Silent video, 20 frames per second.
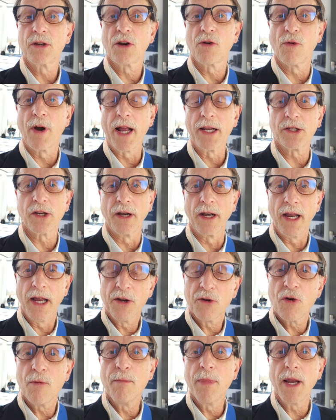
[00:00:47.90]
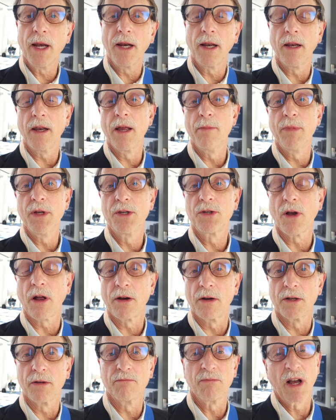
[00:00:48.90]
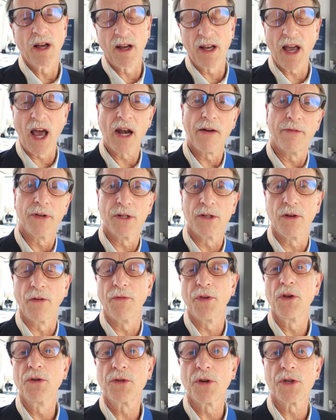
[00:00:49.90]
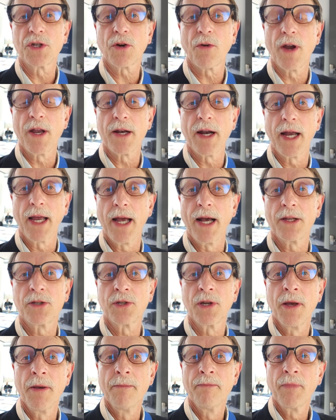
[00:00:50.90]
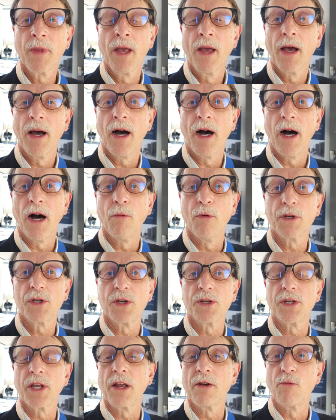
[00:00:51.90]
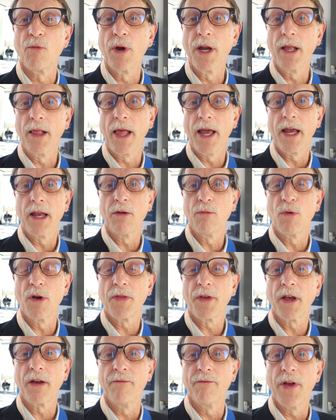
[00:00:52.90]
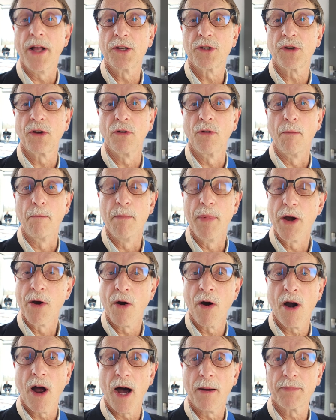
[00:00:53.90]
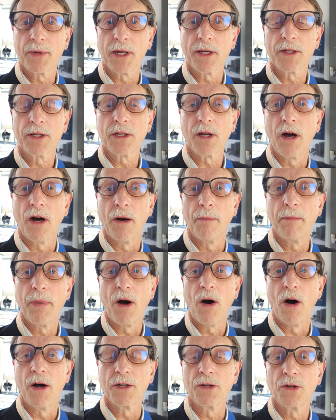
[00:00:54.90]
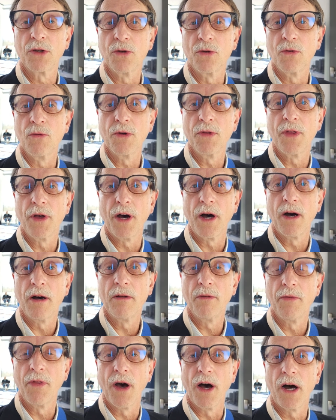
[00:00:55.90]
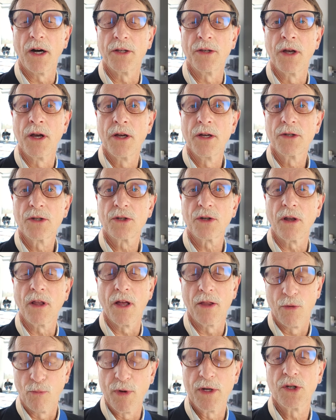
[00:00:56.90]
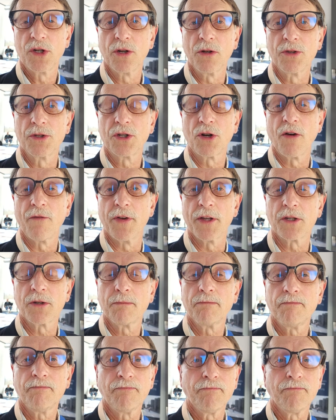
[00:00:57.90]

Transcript: creates an intermediate image on a kind of a diffuser screen, I guess, which is then relayed with conventional mirror optics up onto the HUD, the windshield surface.